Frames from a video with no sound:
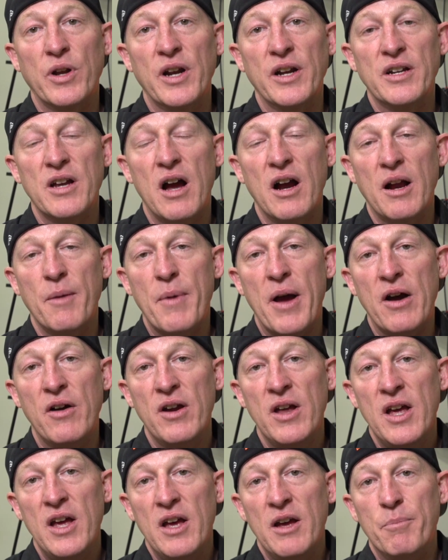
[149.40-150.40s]
we're gonna talk
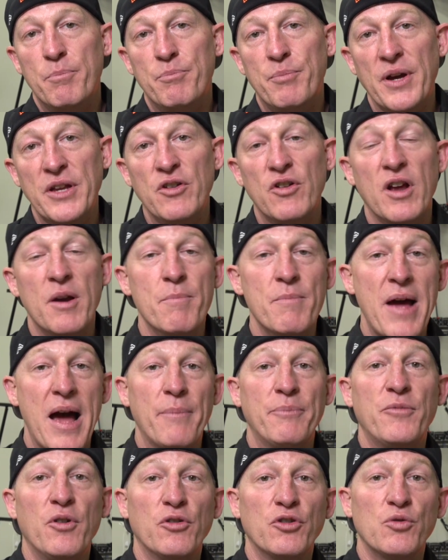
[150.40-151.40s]
about, but you can
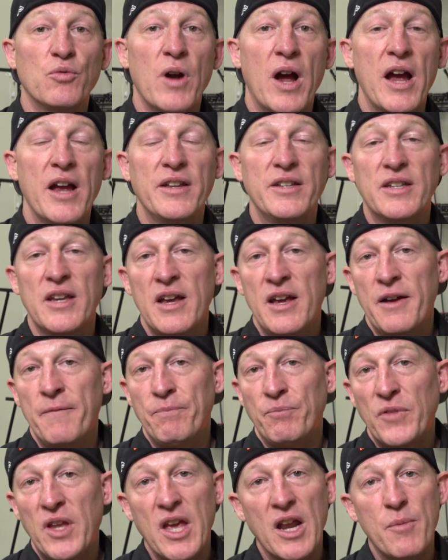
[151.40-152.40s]
map those rides,
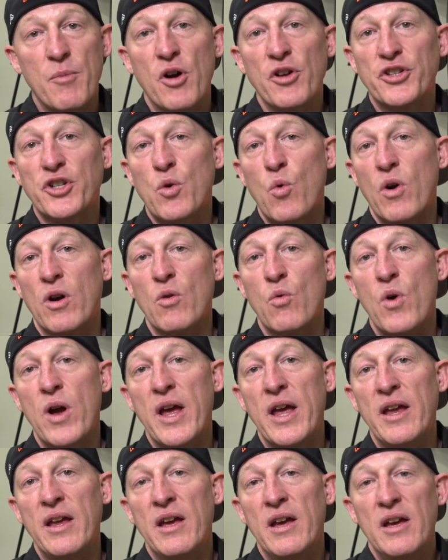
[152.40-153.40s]
get them all squared
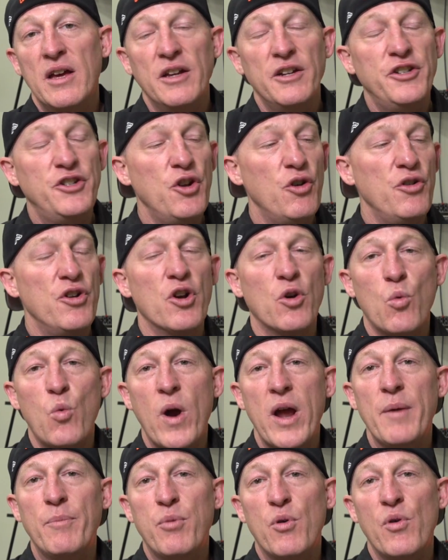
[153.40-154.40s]
away, do your
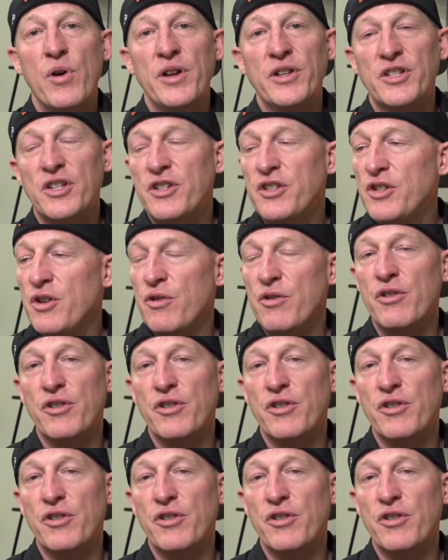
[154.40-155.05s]
waypoints, do